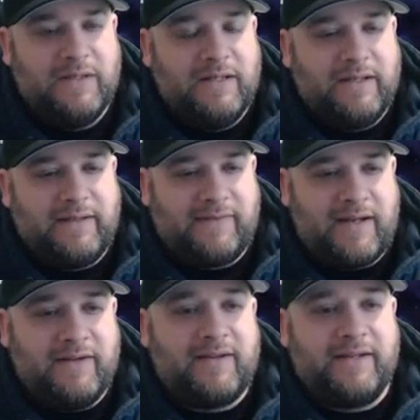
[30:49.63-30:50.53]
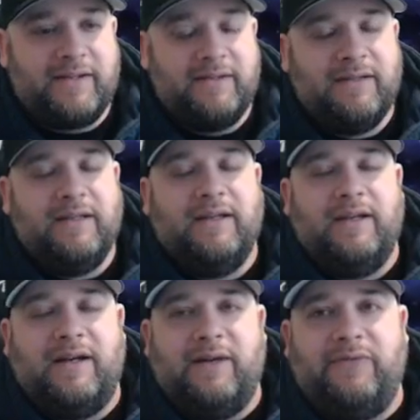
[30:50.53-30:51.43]
It's kind of like,
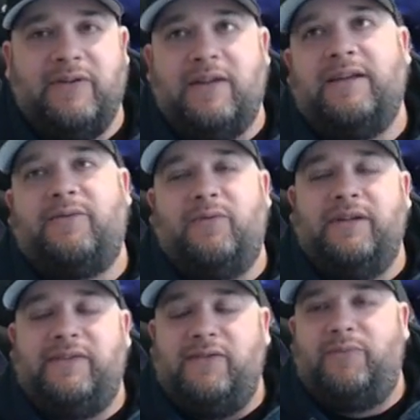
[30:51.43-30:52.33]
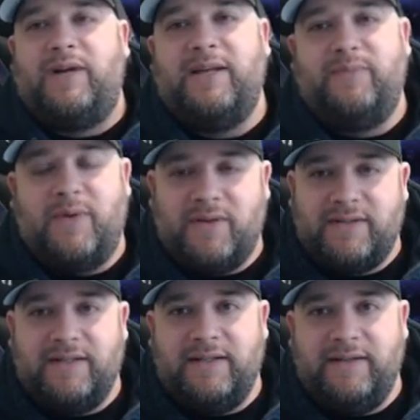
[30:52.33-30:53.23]
I feel like once you've bred
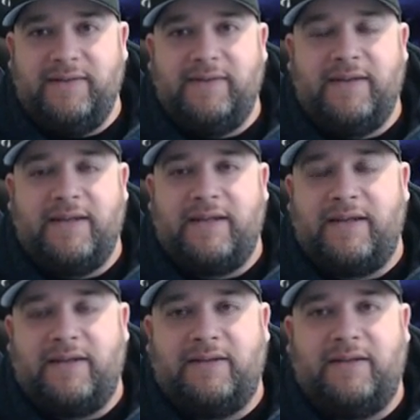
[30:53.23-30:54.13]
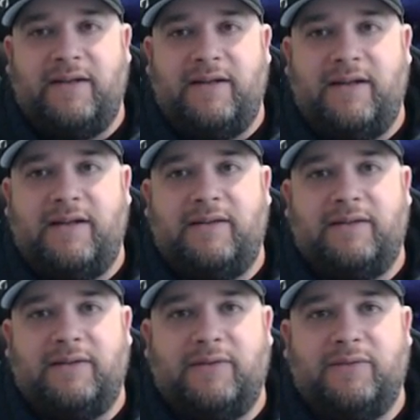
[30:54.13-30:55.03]
Maltese and
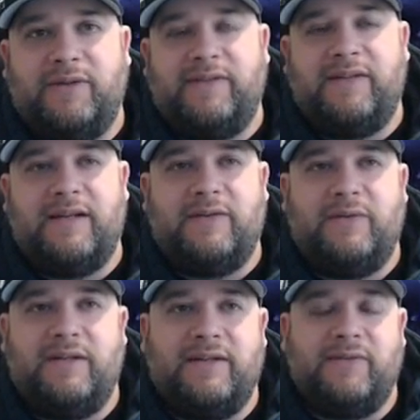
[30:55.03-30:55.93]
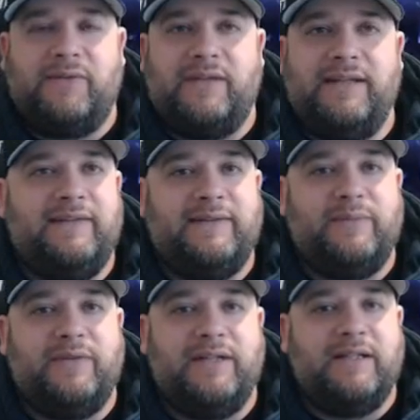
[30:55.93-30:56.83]
what's the other one that's really easy to
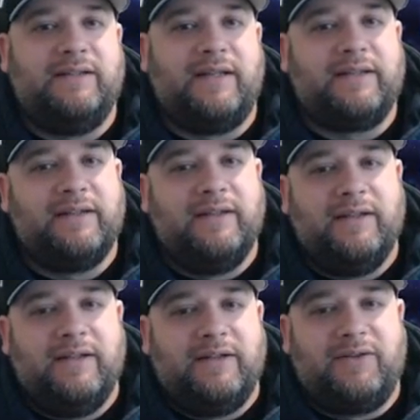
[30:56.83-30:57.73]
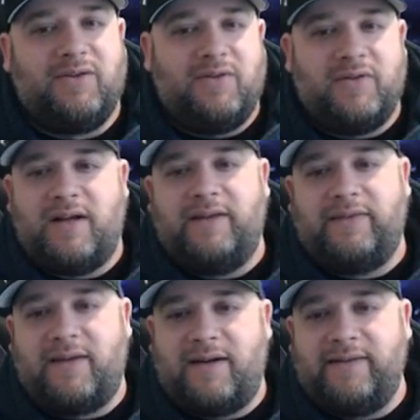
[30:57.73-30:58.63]
breed, like gold
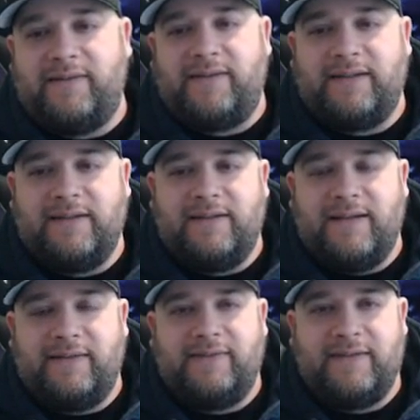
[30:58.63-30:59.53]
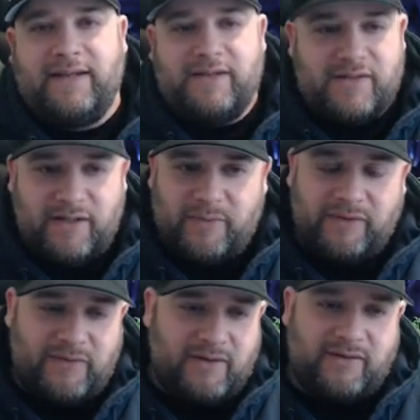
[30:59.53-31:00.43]
ocelotus is like the next stage up
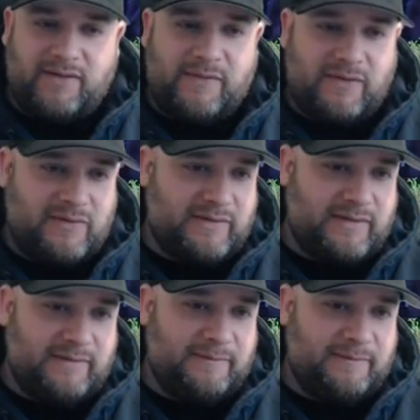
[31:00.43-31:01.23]
as far as difficulty.